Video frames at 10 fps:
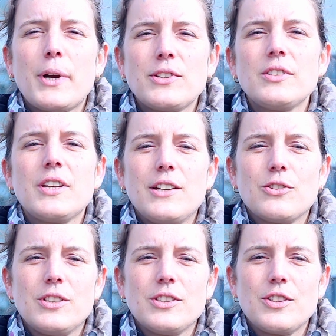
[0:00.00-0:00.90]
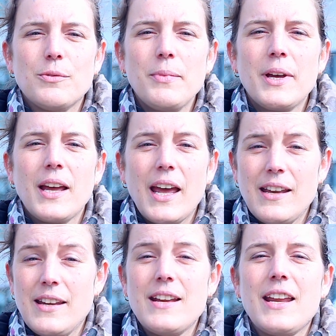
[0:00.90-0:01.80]
present ecosystem
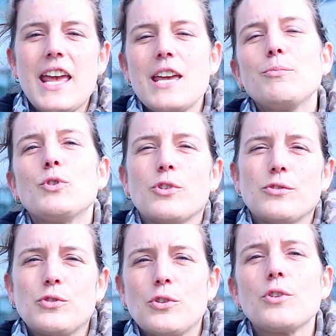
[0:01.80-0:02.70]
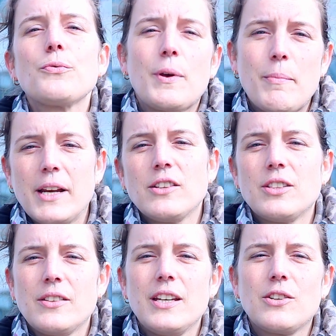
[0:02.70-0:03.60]
and then aim to conserve and
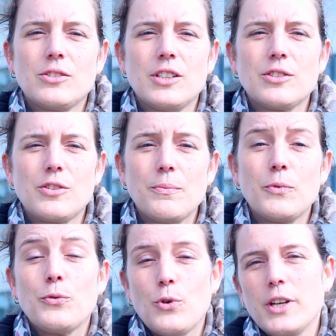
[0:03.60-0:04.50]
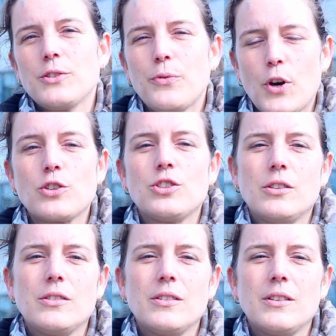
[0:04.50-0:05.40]
manage that ecosystem for its
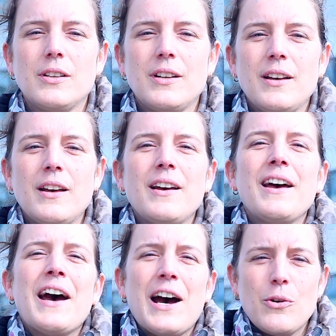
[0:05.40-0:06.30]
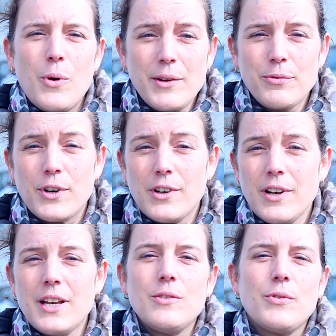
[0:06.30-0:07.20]
function.
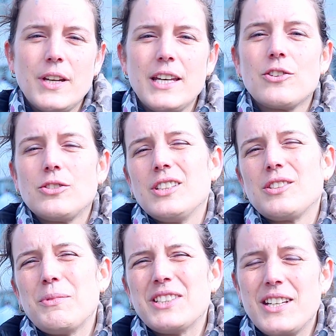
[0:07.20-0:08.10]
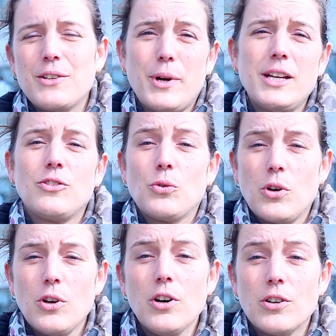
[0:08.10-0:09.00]
However, if an ecosystem is degraded
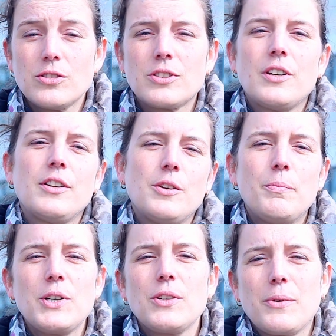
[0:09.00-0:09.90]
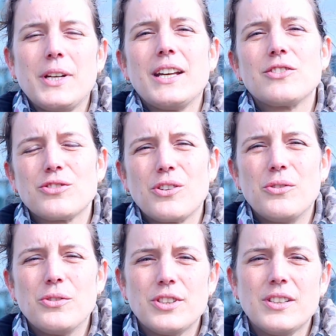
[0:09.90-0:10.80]
or lost, the Building with Nature
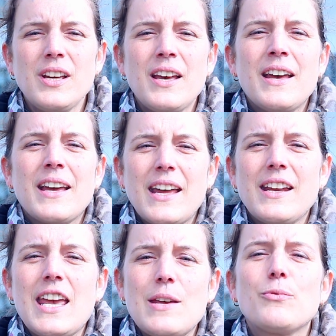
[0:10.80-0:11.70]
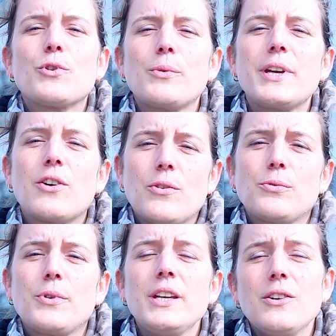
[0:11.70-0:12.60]
solution can aim for
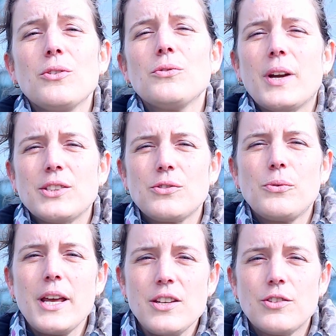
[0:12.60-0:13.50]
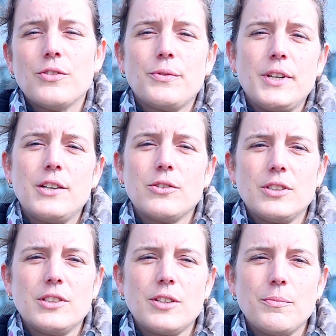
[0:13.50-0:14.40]
recovery or restoration of the
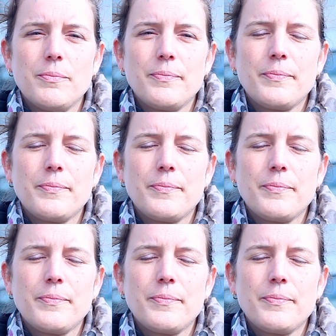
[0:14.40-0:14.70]
ecosystem.